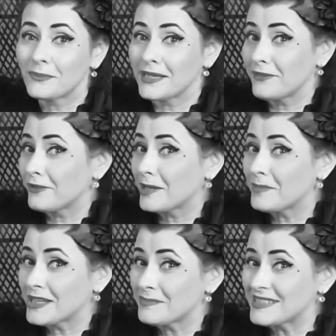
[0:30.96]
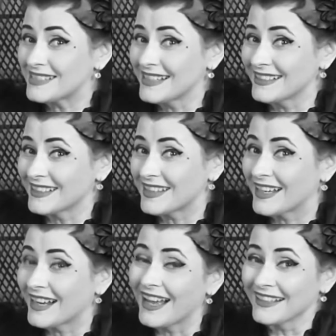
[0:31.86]
whenever I make a mistake like
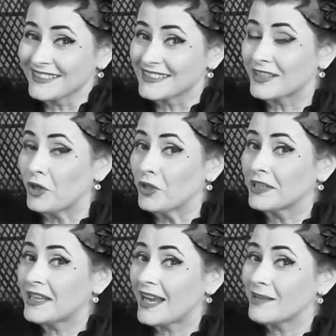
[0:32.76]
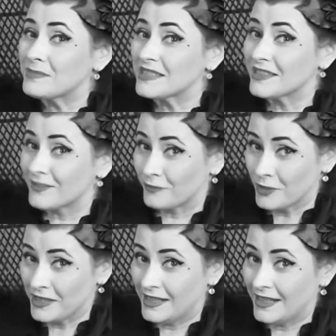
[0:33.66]
that, I just call in absinthe for
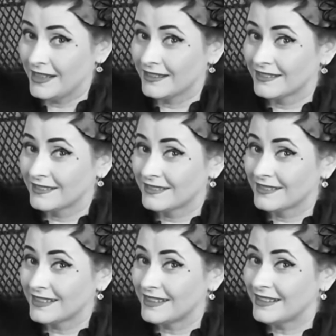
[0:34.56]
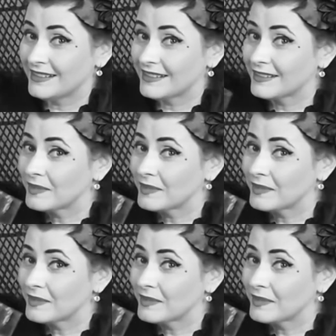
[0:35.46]
the day. Get it?